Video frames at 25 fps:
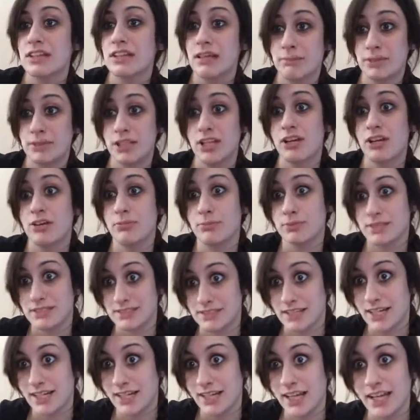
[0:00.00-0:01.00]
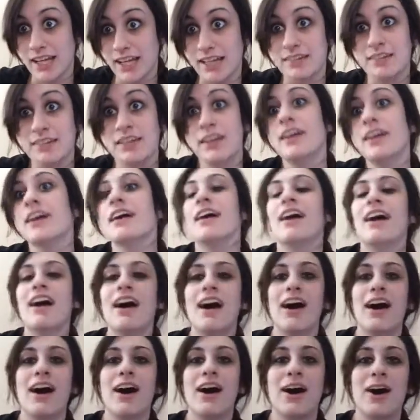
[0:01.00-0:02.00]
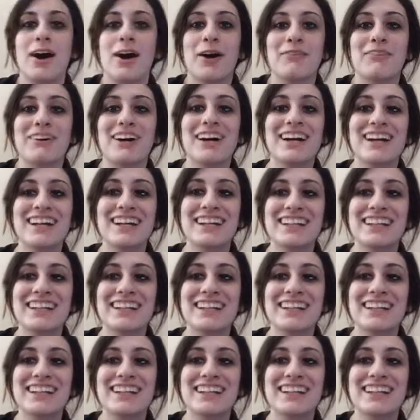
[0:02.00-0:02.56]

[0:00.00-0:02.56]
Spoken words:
let me know, because I can't.